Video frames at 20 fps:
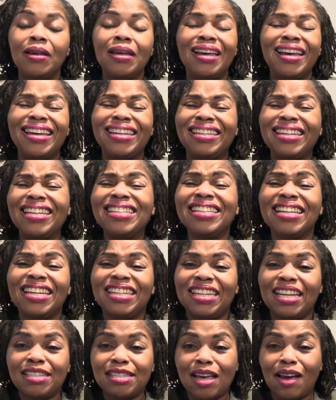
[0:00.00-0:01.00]
and
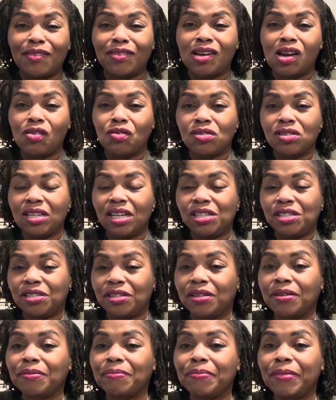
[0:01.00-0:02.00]
let's have a
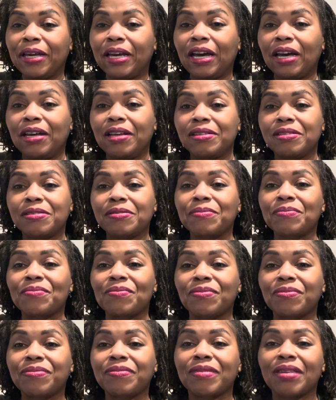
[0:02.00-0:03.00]
conversation, because
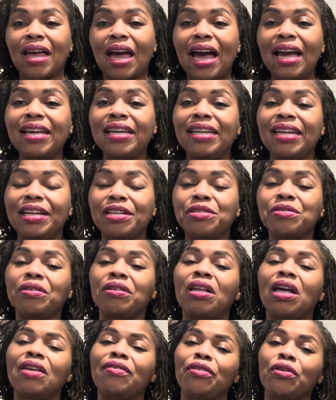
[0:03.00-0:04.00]
I can answer a
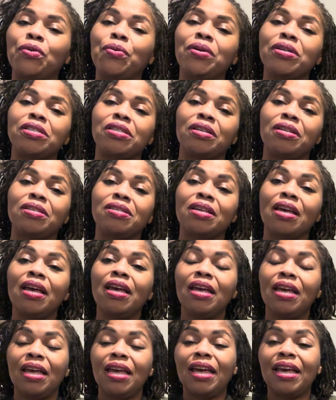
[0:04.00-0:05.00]
lot of your questions
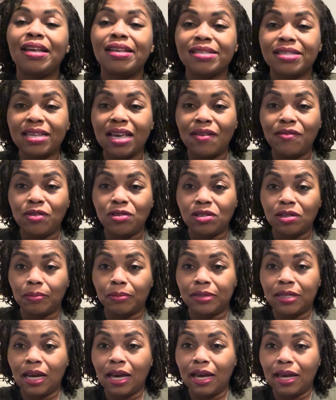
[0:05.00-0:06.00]
and save you some
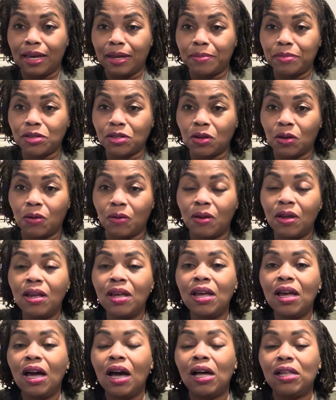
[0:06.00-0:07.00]
time. So
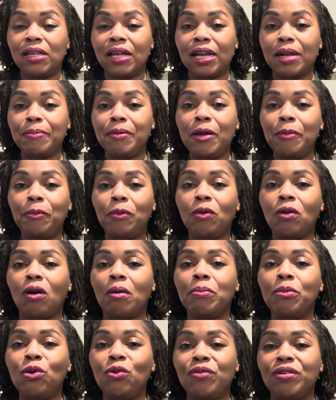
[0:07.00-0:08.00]
a lot of people are
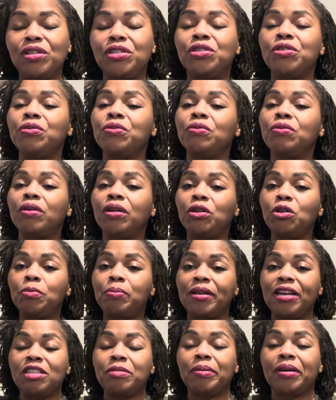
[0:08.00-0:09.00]
moving to a new
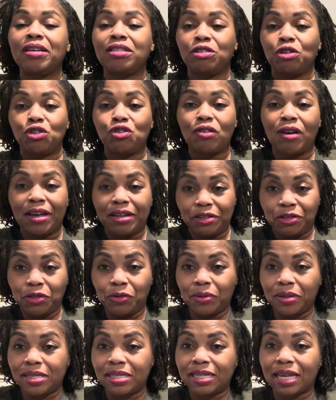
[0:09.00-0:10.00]
place because they're trying to
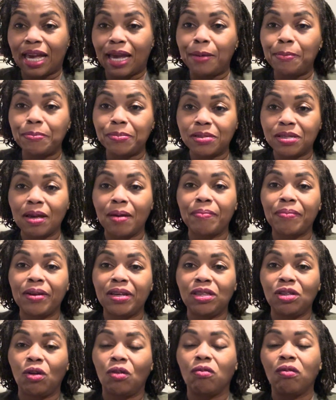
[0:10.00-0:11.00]
escape
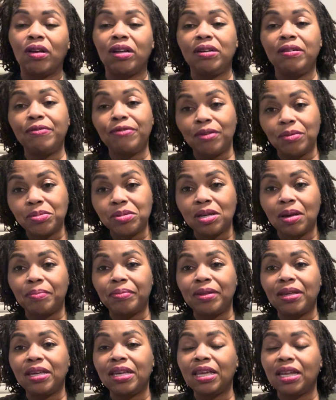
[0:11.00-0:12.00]
something. They're running from
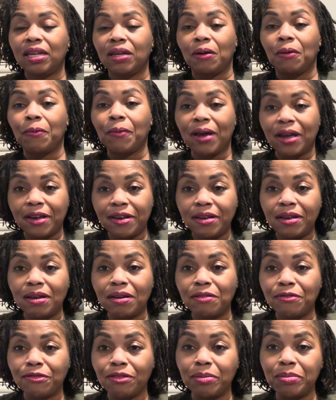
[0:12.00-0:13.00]
something, getting away
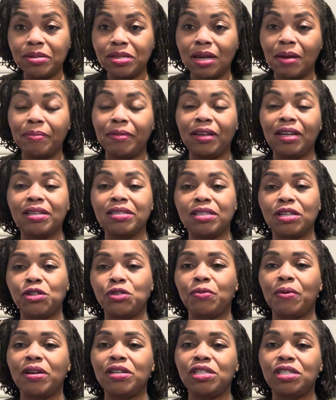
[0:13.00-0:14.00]
from something, a
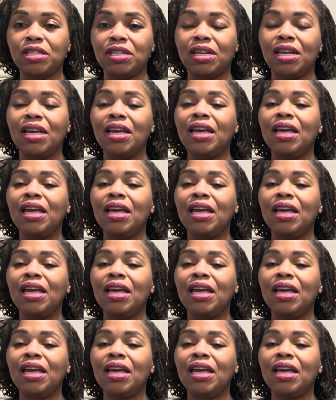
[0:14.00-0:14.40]
situation.